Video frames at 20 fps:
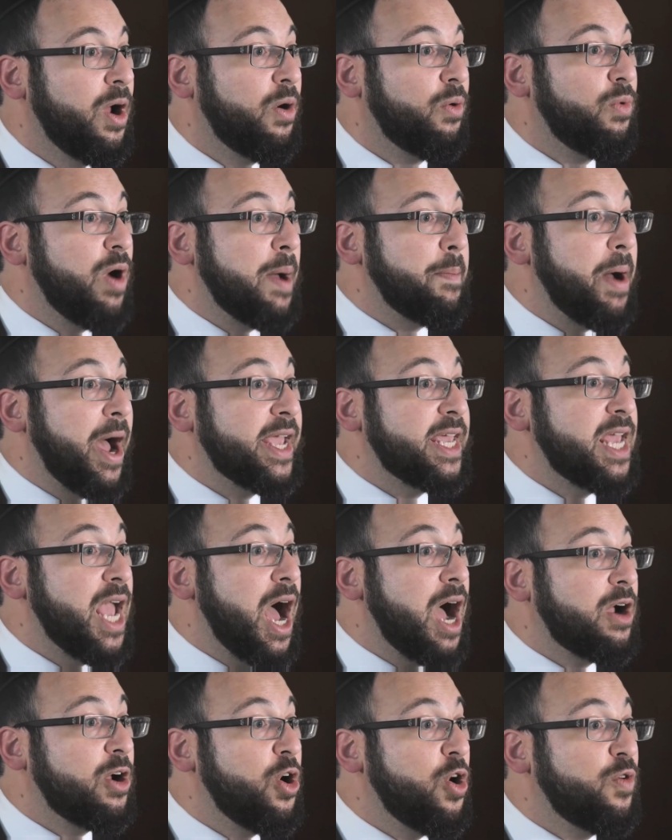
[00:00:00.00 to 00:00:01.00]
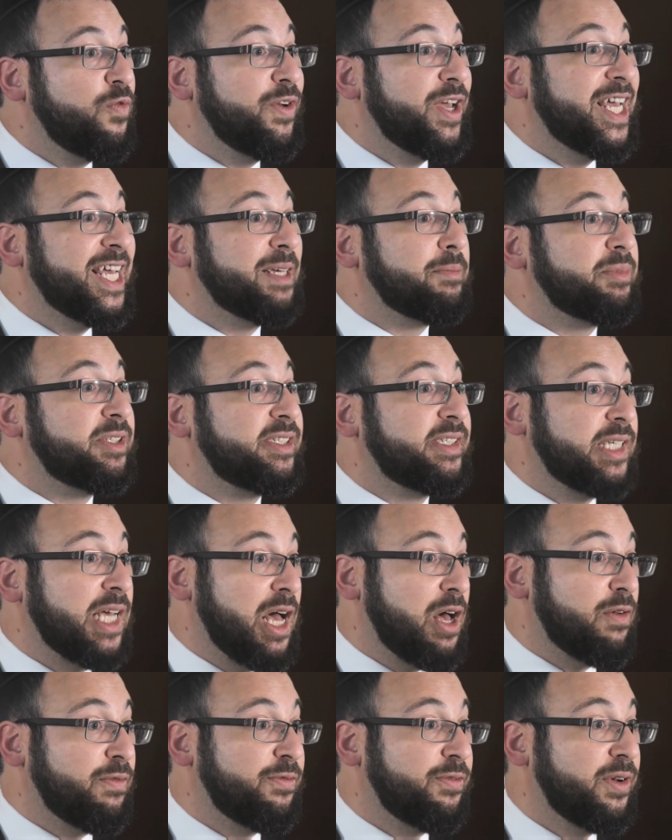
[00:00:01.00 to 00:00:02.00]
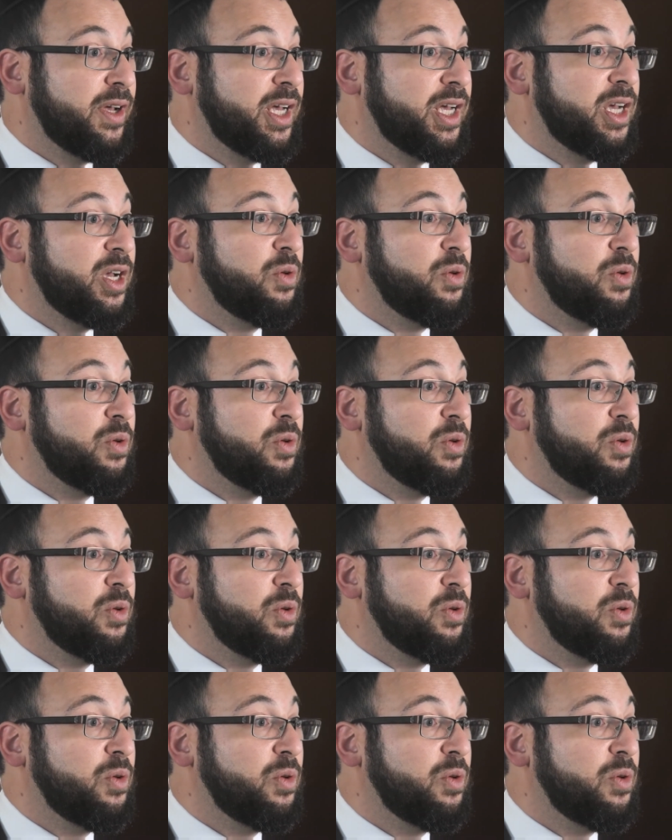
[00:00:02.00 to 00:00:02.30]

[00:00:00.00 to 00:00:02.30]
Rabbi Yaakov himself